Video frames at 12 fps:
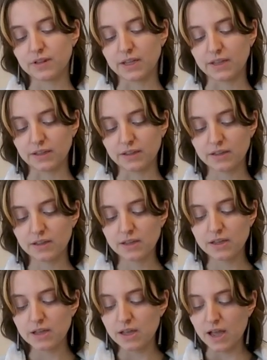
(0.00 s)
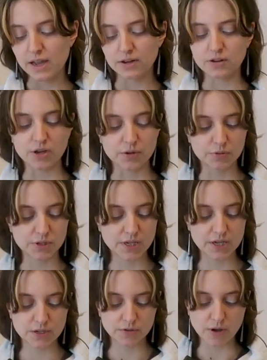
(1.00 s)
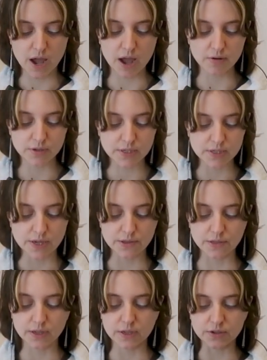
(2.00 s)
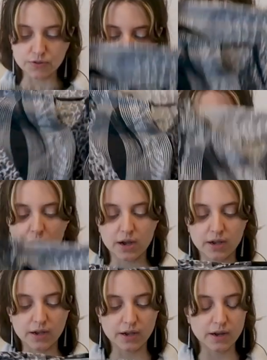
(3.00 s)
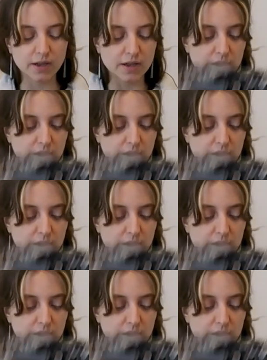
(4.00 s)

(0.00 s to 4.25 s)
Like, I don't know, I was there 2 hours. I think I drew for 1.